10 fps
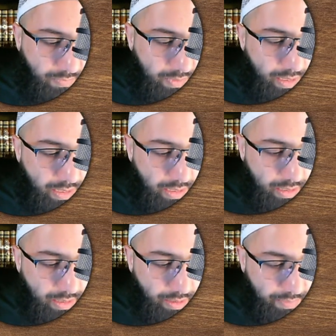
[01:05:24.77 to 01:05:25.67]
I don't know which
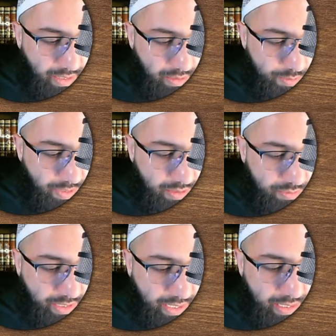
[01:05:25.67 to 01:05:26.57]
letter is.
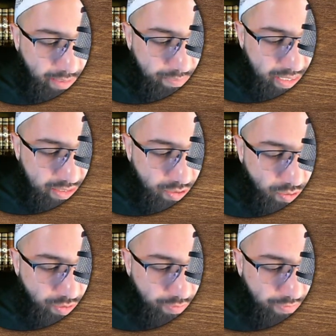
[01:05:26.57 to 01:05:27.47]
The
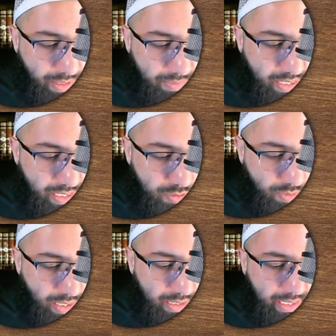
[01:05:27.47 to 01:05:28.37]

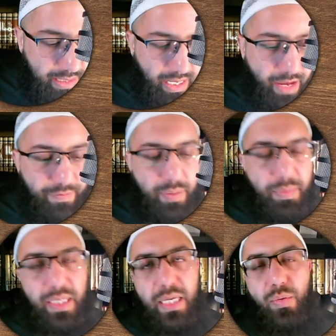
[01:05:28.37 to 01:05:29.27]
Z-A-A-W.
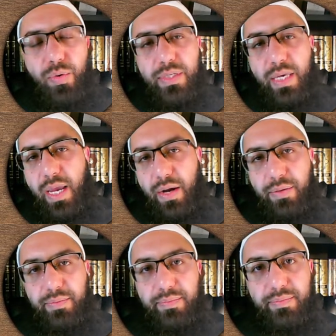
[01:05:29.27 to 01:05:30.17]
I don't know which letter
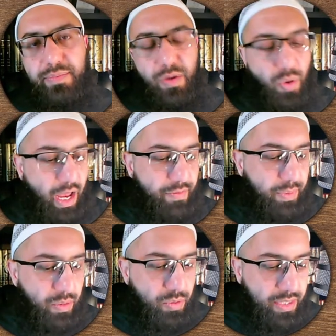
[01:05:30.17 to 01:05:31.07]
is,
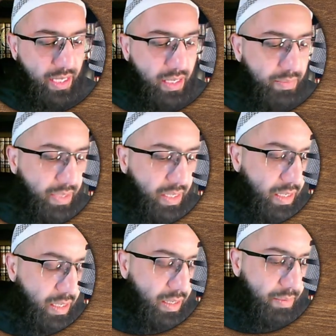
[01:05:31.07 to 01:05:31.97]
unfortunately.
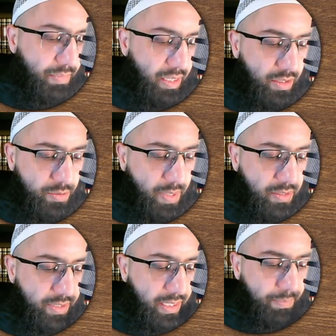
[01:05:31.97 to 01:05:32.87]

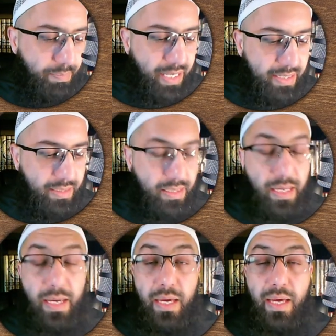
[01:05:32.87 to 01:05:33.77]
Elaborate. Do you
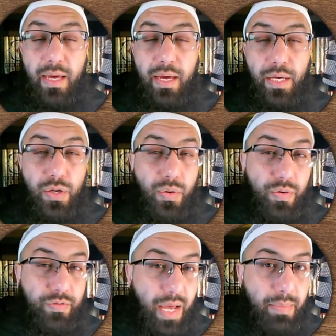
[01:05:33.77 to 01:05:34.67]
offer online tutoring? We
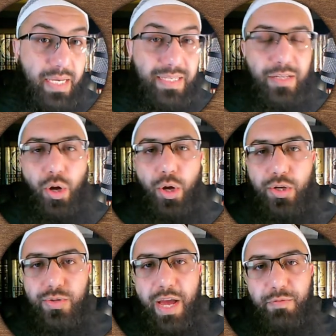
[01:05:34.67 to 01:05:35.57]
will start our online
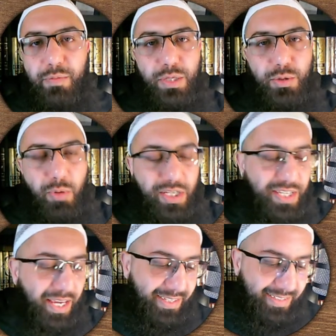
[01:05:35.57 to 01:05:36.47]
platform
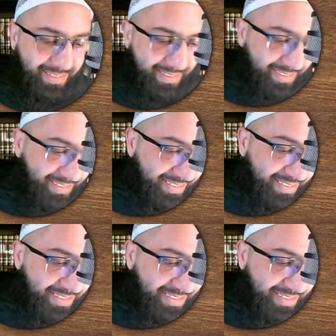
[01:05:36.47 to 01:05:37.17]
courses, okay?